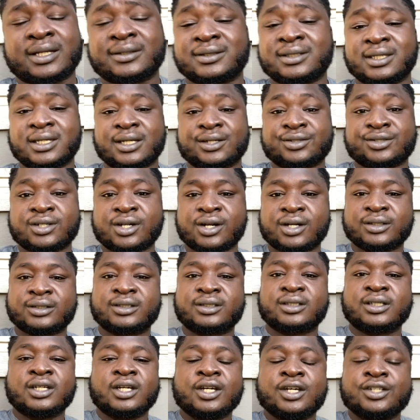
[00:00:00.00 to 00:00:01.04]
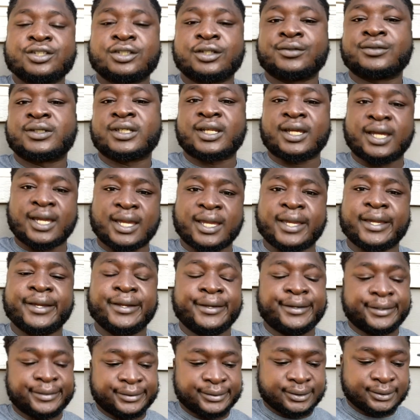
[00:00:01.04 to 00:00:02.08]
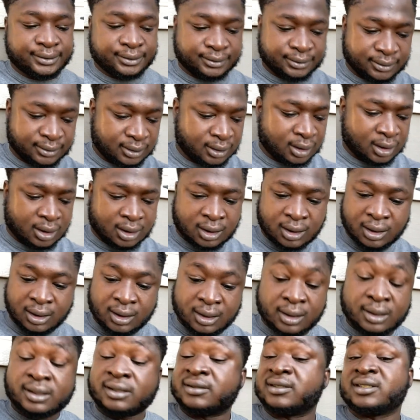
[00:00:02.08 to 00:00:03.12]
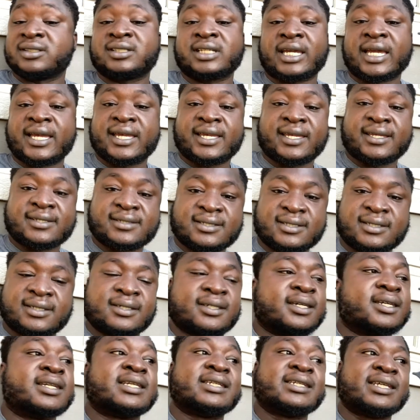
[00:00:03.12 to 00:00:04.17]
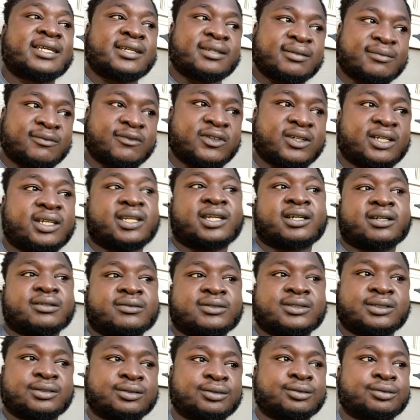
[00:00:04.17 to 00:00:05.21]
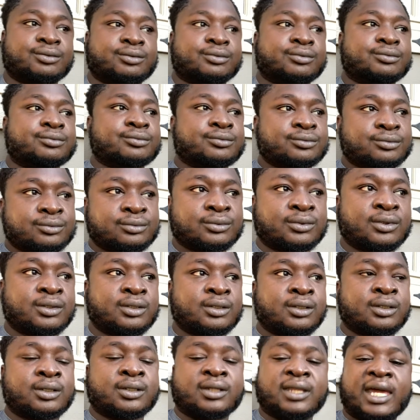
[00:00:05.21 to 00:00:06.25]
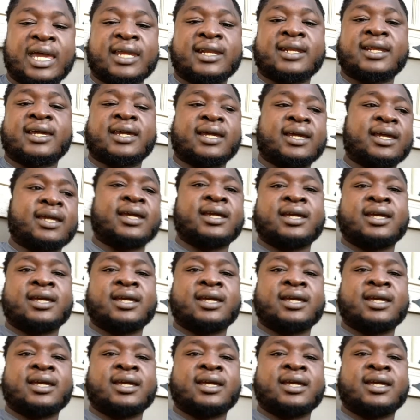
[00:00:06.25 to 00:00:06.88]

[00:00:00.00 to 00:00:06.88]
exhaust. So today, just as an addendum video to that day,